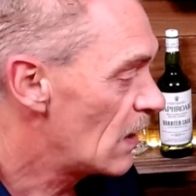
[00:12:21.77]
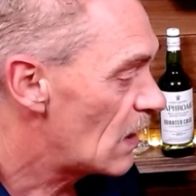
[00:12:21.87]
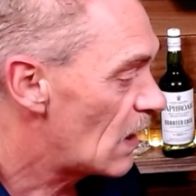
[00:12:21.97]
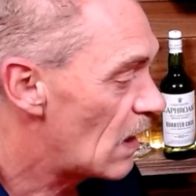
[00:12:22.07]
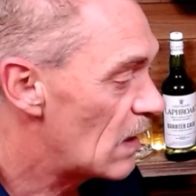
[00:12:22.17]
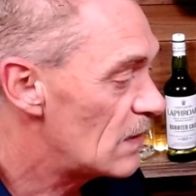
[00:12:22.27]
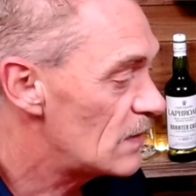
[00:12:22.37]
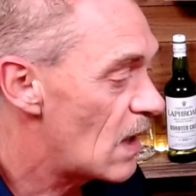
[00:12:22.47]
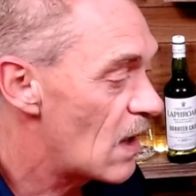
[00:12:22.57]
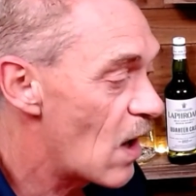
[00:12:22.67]

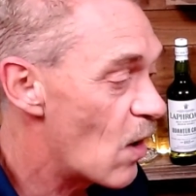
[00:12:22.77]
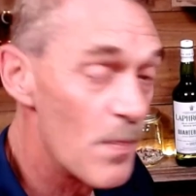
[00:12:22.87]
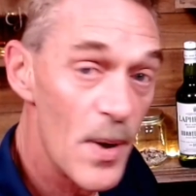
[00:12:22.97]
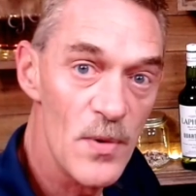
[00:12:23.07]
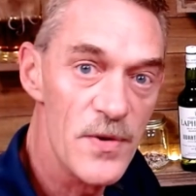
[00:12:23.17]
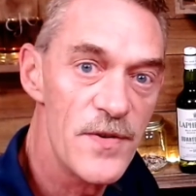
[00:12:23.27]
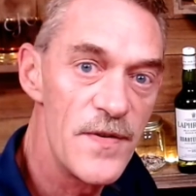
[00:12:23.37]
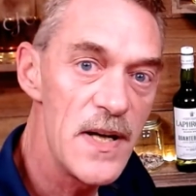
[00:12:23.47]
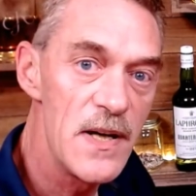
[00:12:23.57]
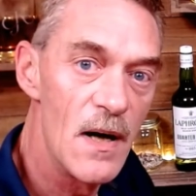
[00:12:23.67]
I'll post
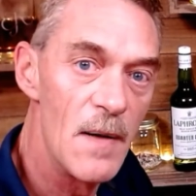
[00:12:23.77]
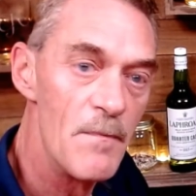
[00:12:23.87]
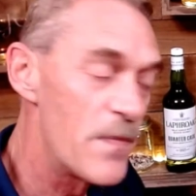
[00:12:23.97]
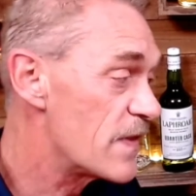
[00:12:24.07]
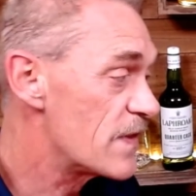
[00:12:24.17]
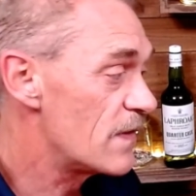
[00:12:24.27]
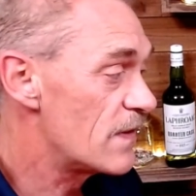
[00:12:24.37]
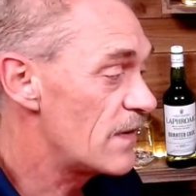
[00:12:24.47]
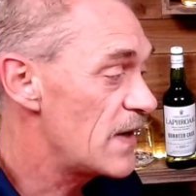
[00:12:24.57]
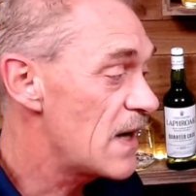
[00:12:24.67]
the
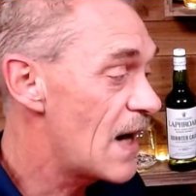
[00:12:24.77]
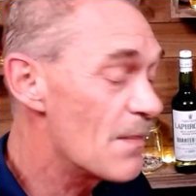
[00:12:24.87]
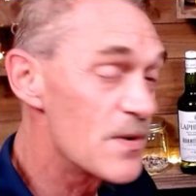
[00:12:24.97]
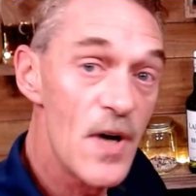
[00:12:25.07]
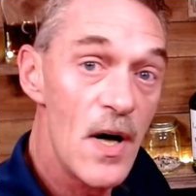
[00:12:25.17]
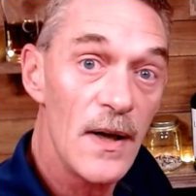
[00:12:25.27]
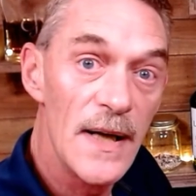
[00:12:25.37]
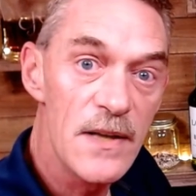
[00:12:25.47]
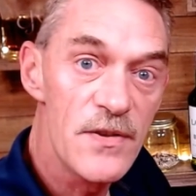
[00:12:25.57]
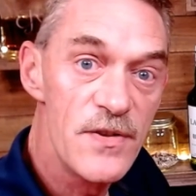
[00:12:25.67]
Amazon
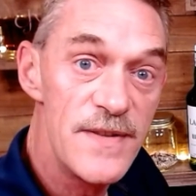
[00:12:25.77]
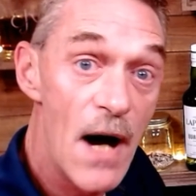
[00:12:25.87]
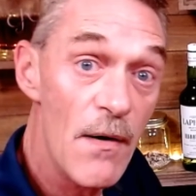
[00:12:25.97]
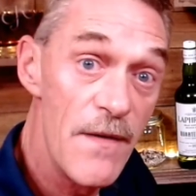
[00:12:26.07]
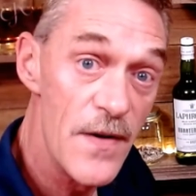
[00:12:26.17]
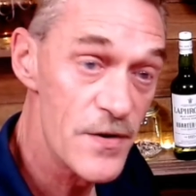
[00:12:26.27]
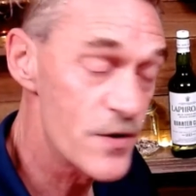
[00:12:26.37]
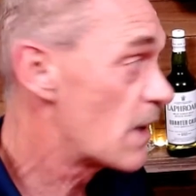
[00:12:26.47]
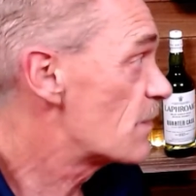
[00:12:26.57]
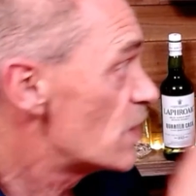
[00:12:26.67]
links down in the
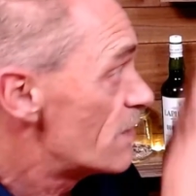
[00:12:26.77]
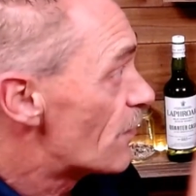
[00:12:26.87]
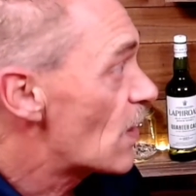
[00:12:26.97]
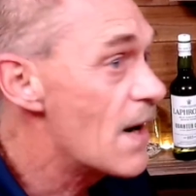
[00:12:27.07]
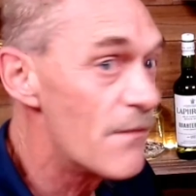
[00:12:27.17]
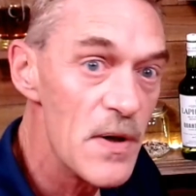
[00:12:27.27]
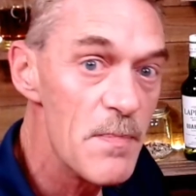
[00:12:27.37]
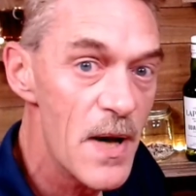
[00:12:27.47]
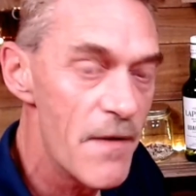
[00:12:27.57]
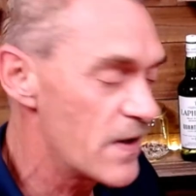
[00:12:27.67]
description for every
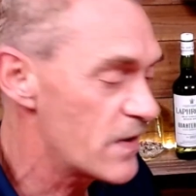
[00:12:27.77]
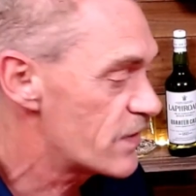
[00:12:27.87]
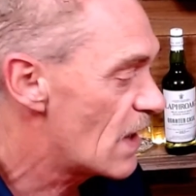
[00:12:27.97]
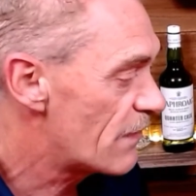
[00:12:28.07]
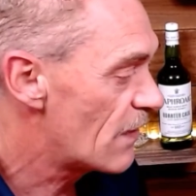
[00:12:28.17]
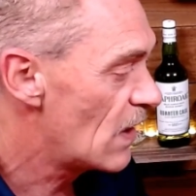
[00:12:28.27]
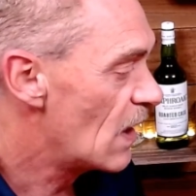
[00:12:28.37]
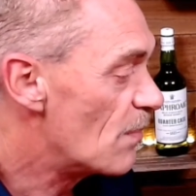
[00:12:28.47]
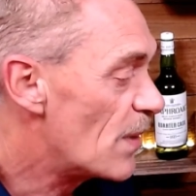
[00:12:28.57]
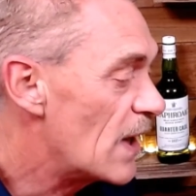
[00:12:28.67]
bit of this stuff.
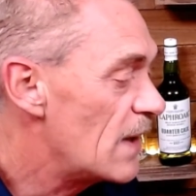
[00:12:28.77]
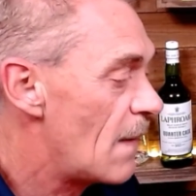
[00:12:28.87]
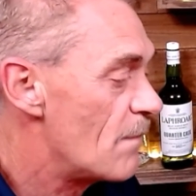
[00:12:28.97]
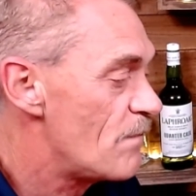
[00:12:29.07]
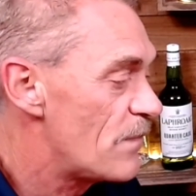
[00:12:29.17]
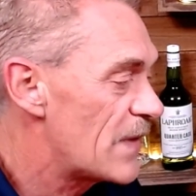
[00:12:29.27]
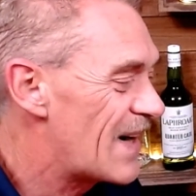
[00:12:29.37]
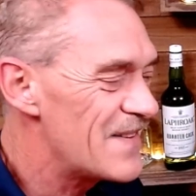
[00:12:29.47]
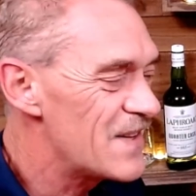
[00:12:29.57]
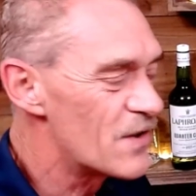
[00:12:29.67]
But
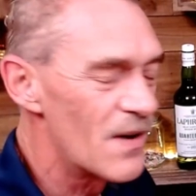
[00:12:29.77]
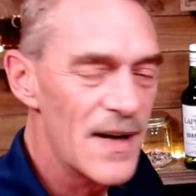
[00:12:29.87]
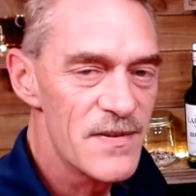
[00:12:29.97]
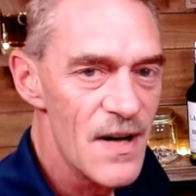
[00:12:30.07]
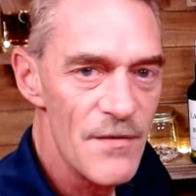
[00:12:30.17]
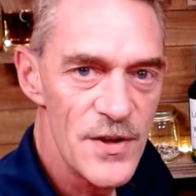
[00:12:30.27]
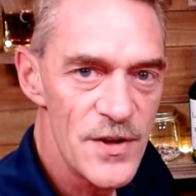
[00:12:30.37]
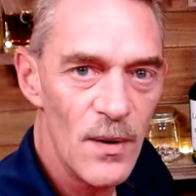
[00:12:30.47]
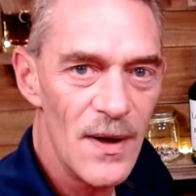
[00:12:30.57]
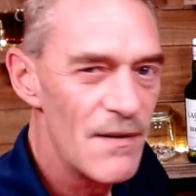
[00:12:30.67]
these are like $7
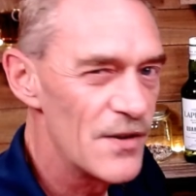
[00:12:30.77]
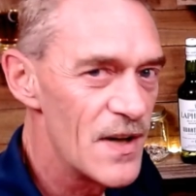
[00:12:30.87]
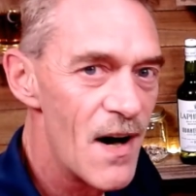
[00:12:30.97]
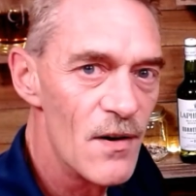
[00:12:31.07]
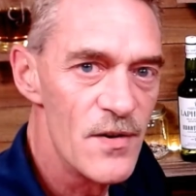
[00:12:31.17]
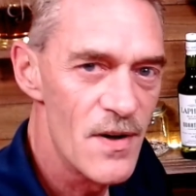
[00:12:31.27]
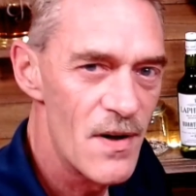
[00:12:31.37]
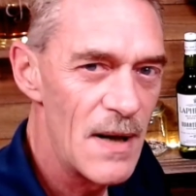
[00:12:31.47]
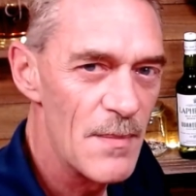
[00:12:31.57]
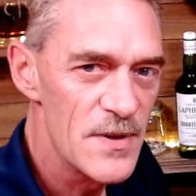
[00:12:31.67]
to $11
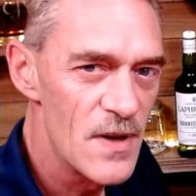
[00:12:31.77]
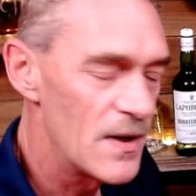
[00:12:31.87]
on Amazon.